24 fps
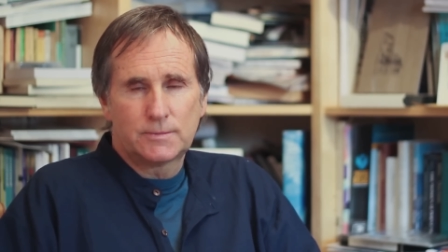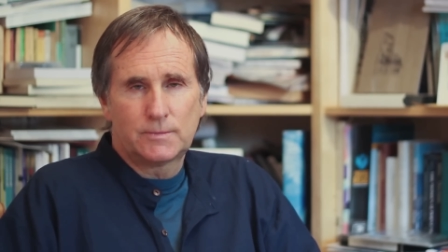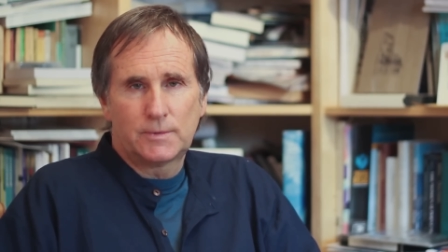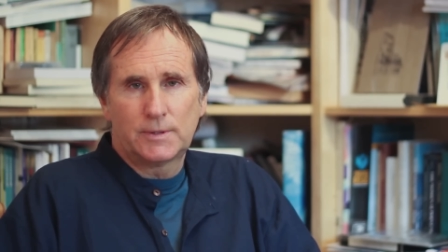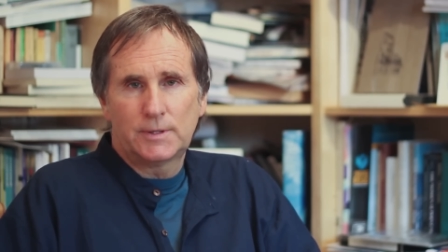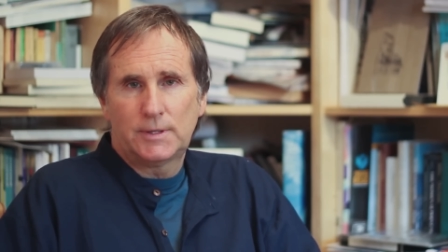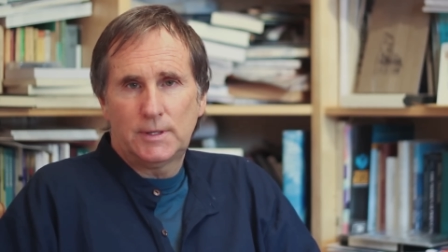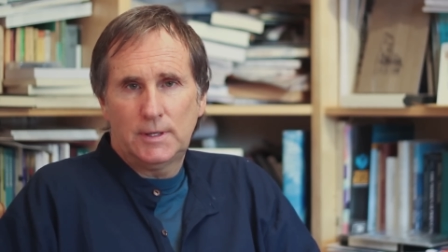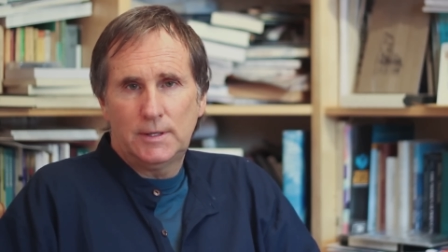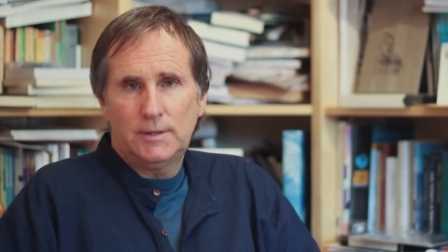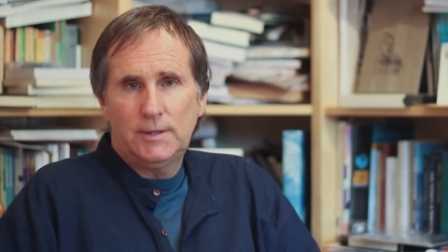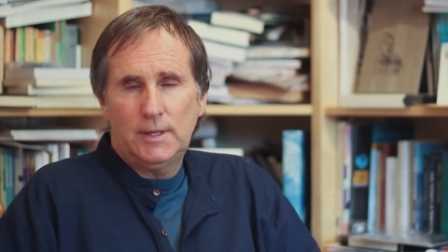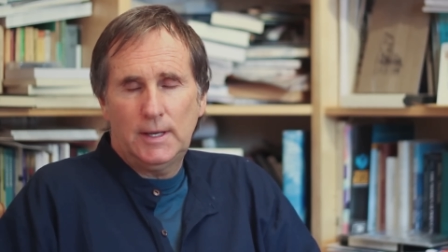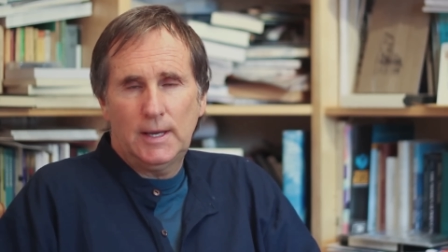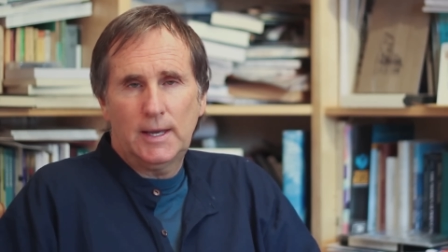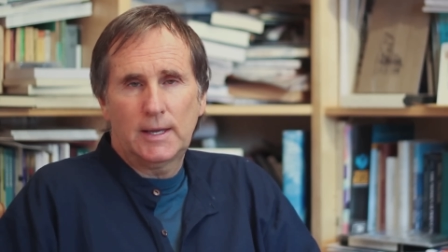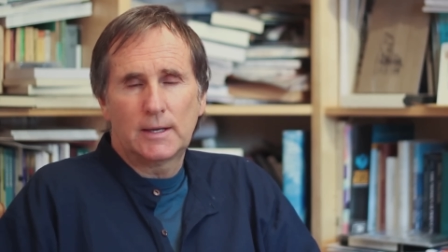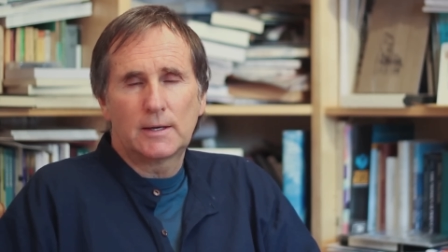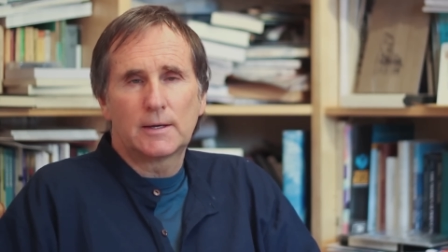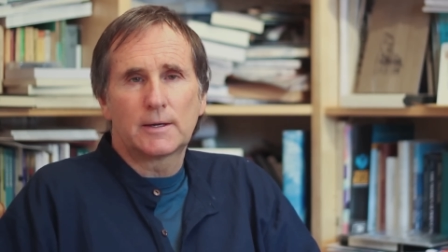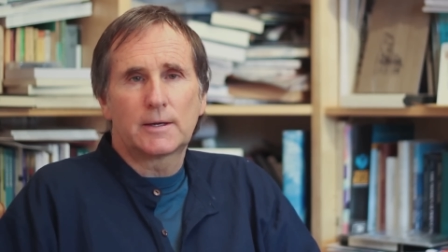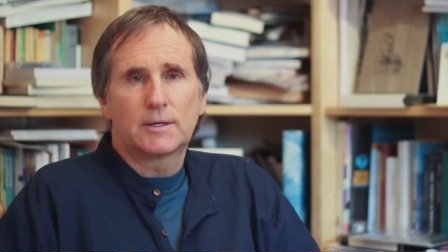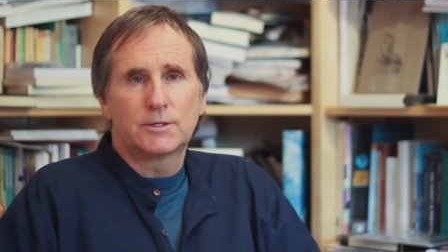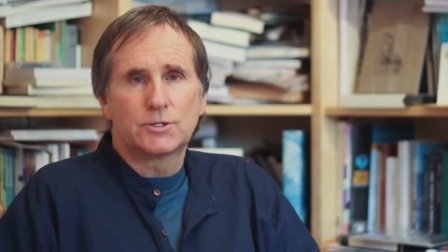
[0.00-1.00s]
within the
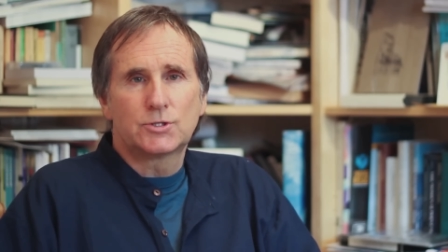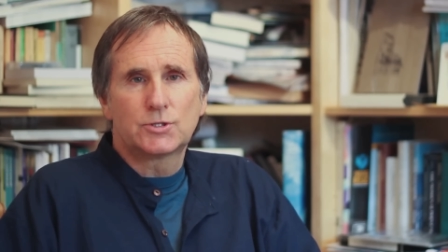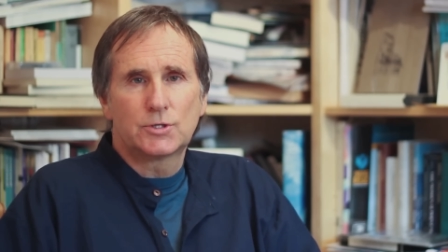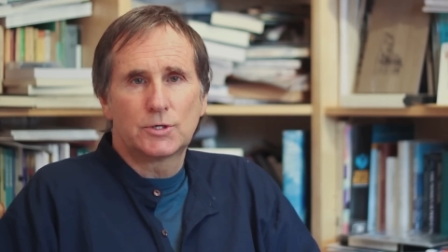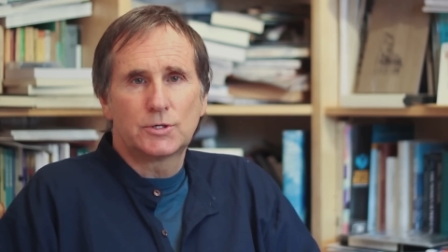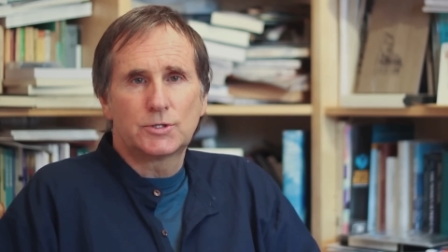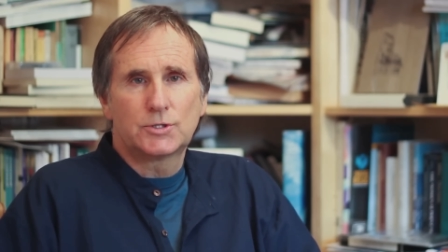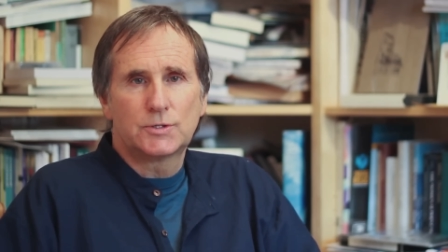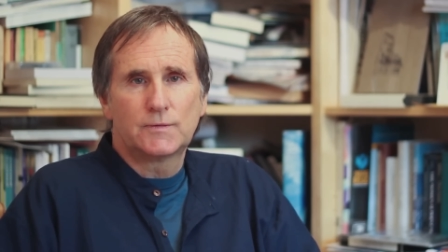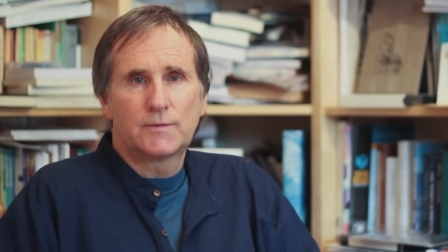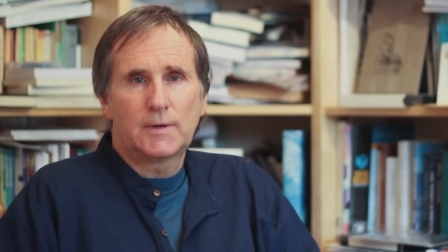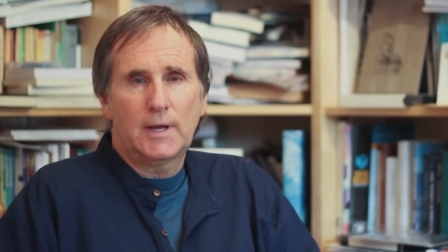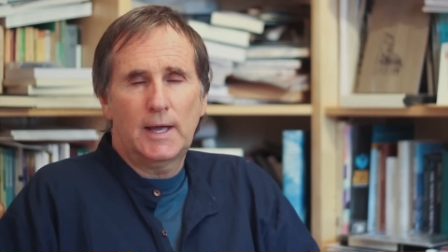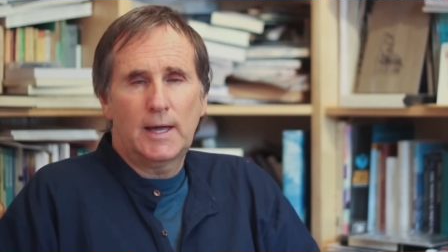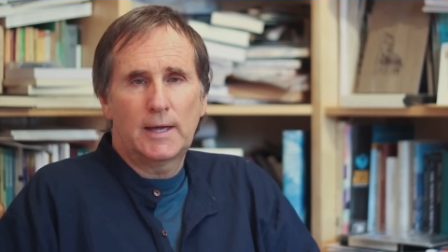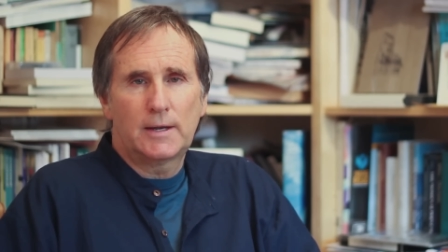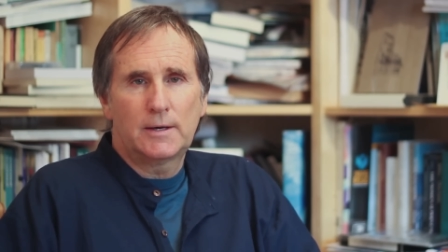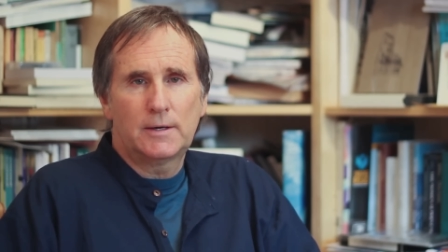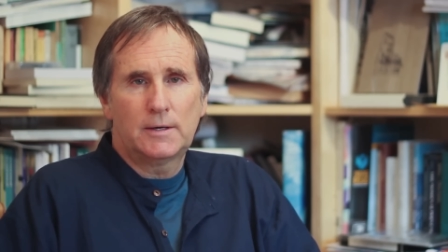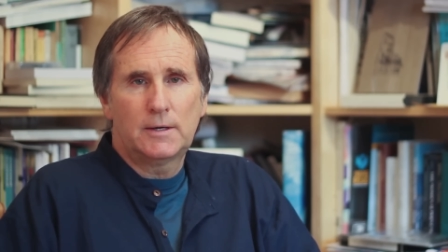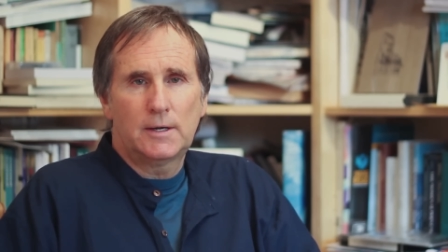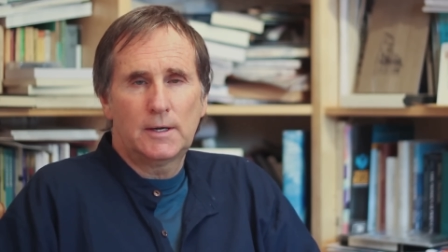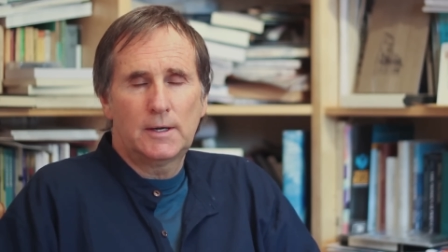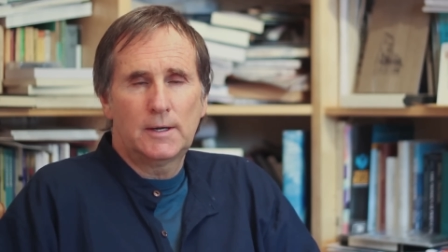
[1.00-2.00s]
Anglican Church of
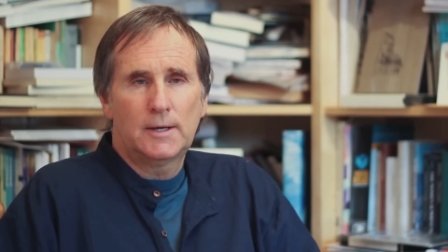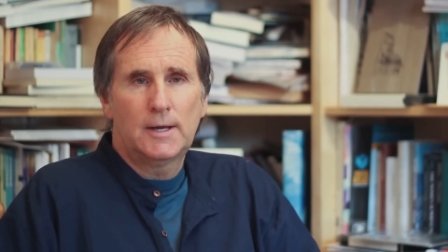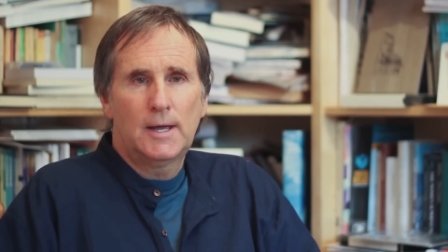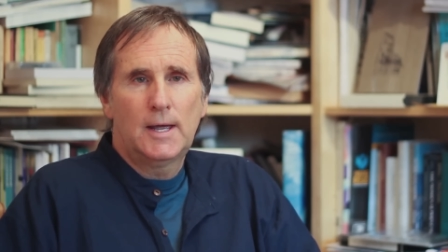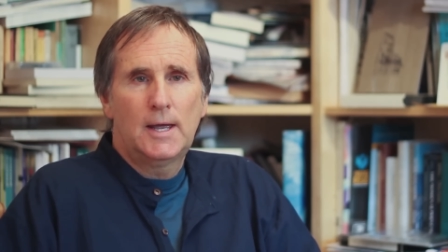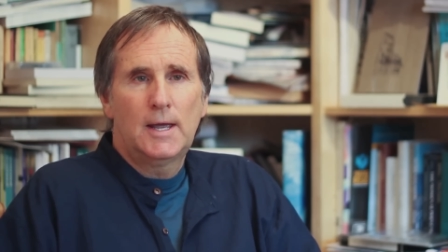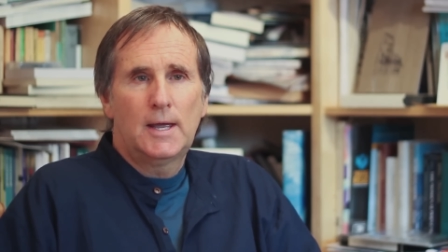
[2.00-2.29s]
Canada